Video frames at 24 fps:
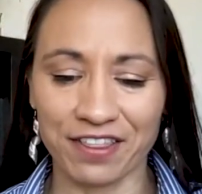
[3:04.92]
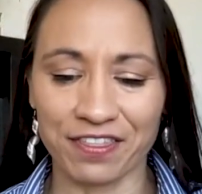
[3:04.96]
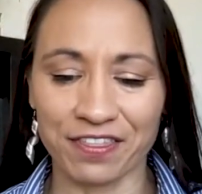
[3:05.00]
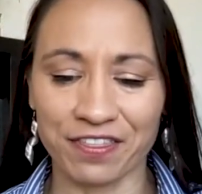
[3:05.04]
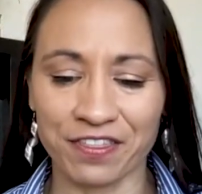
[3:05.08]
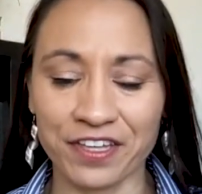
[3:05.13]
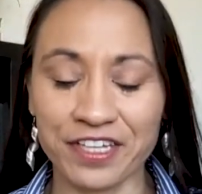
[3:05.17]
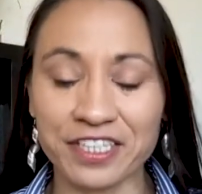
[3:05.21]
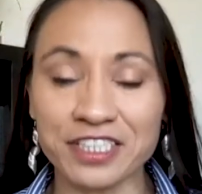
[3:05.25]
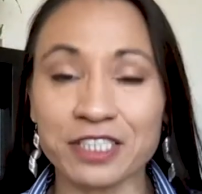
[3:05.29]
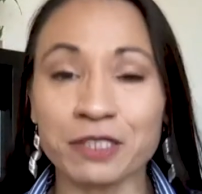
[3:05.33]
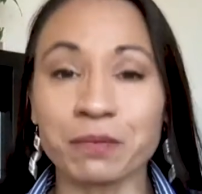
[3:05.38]

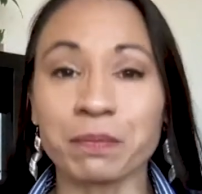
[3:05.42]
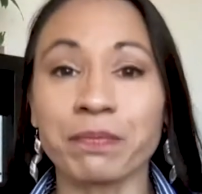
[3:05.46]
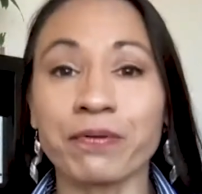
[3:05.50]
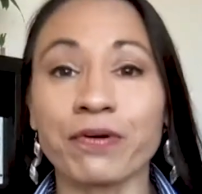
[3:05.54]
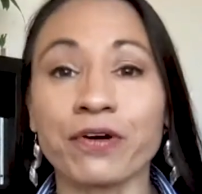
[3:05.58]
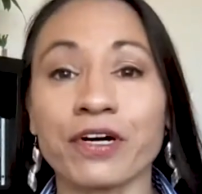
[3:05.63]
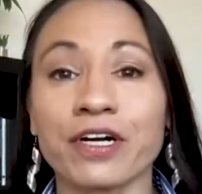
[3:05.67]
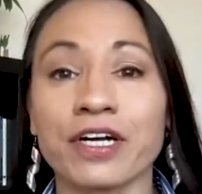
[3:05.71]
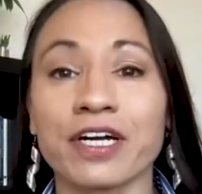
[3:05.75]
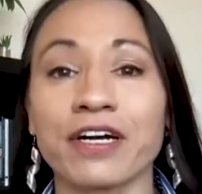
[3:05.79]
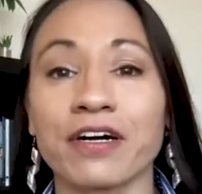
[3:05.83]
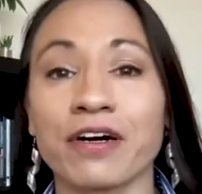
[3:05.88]
this
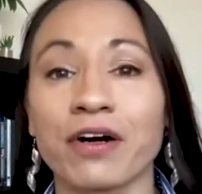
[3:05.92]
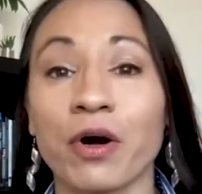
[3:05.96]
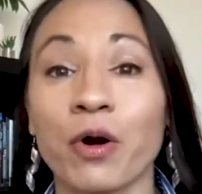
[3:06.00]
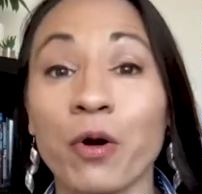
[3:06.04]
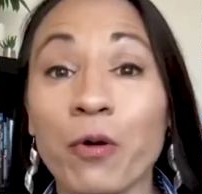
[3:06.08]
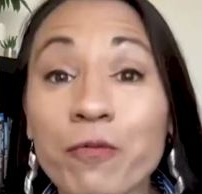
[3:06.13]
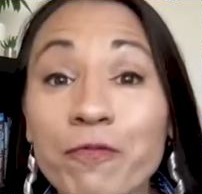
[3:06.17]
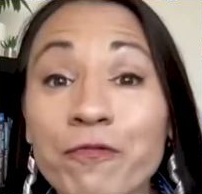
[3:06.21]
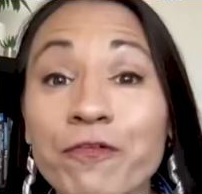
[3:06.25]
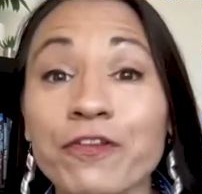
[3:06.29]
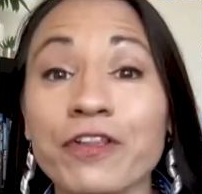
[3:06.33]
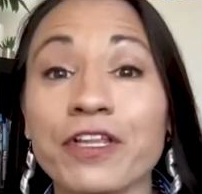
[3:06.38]
book
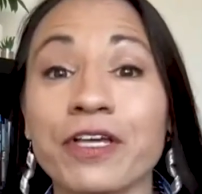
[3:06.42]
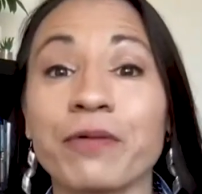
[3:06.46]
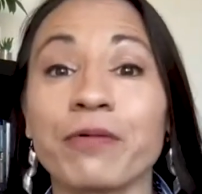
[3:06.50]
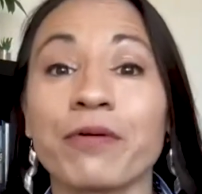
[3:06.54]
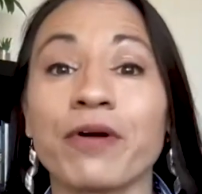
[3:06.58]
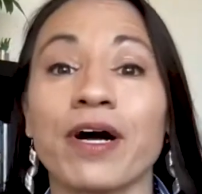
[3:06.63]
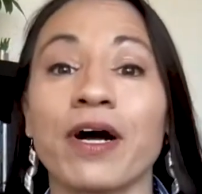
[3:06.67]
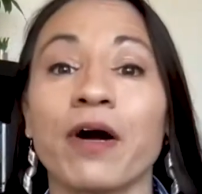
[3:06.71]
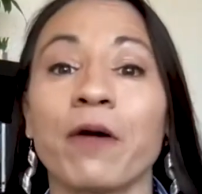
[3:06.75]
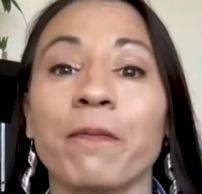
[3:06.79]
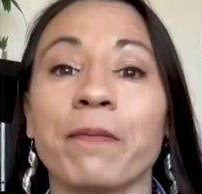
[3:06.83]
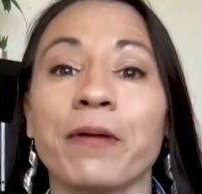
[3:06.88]
hopefully will
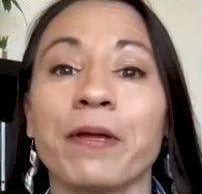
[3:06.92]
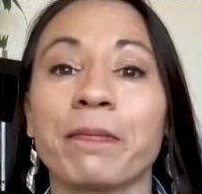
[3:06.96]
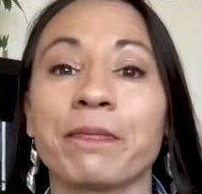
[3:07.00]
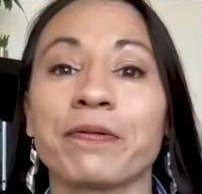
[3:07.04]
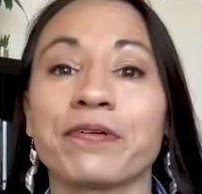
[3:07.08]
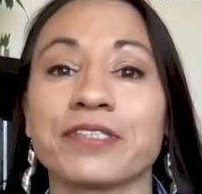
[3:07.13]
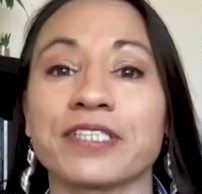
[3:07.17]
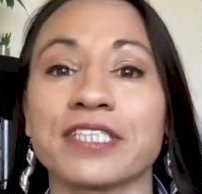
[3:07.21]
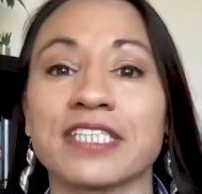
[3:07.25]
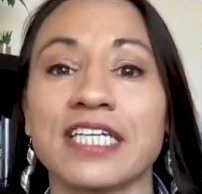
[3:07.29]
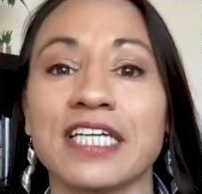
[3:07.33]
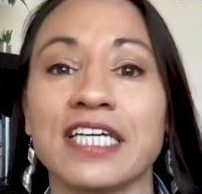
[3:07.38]
help people
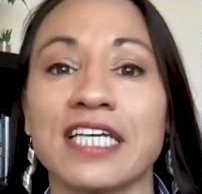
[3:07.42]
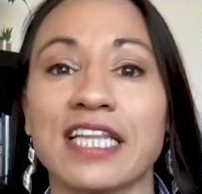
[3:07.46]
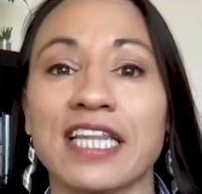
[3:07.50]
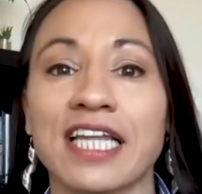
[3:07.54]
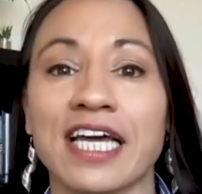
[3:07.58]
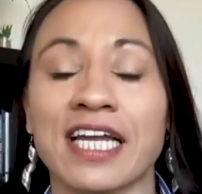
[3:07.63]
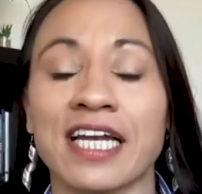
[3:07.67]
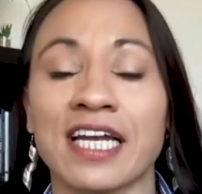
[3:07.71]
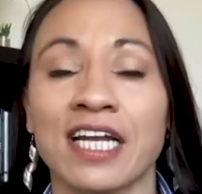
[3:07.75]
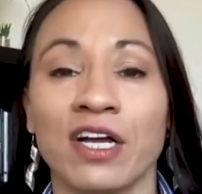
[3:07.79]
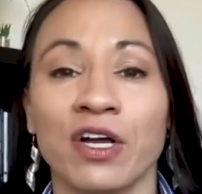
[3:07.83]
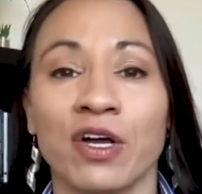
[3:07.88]
see that